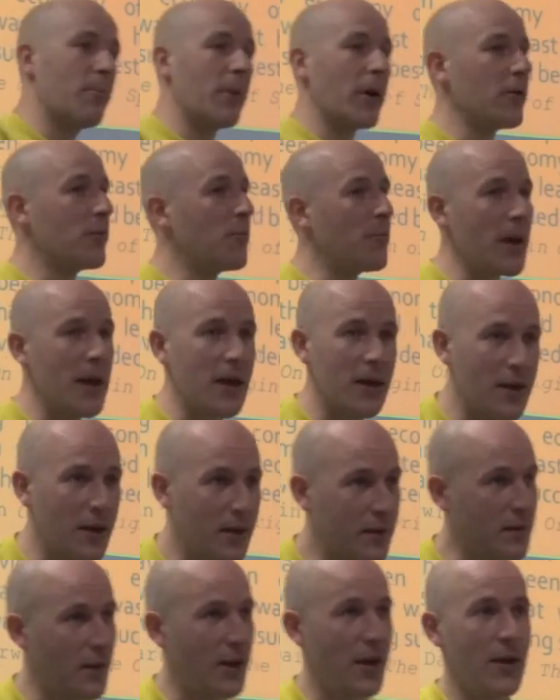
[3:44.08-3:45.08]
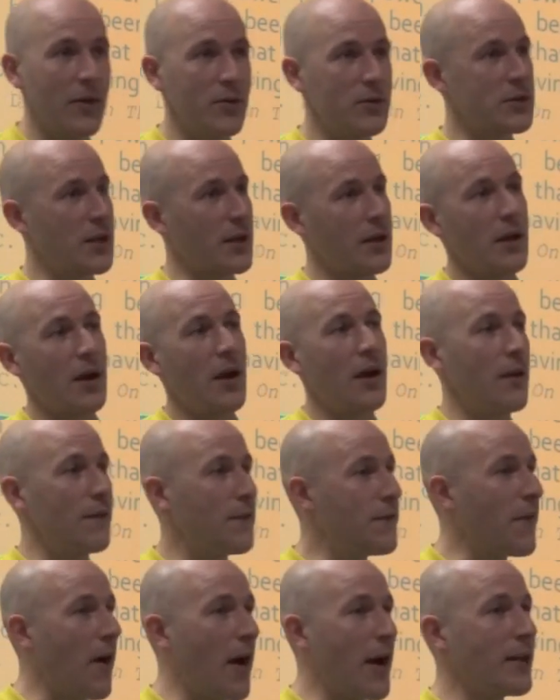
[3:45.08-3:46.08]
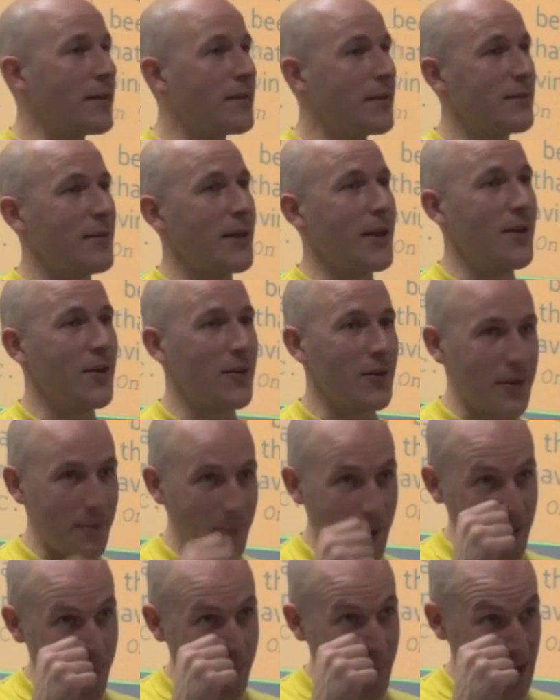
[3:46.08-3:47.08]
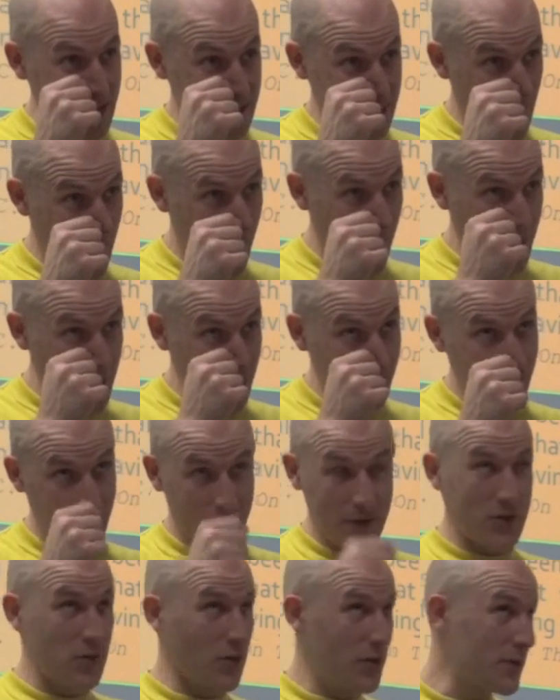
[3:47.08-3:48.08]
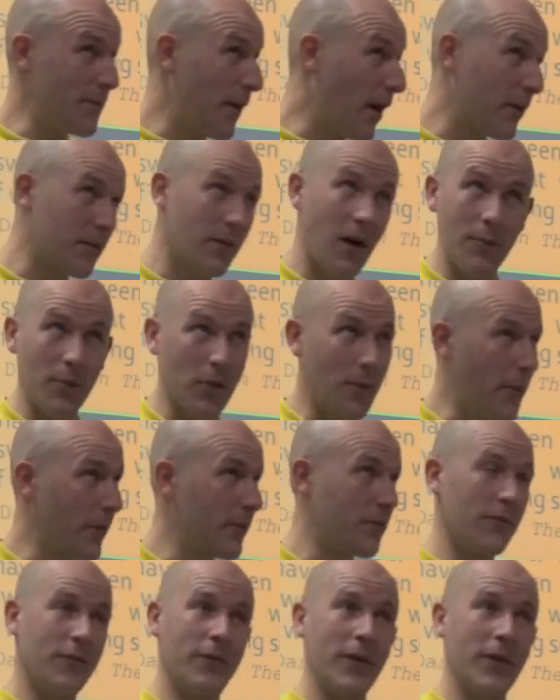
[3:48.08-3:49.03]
were both bees and it was like a kind of fight to see who could make the best hive in the shortest amount of time in the most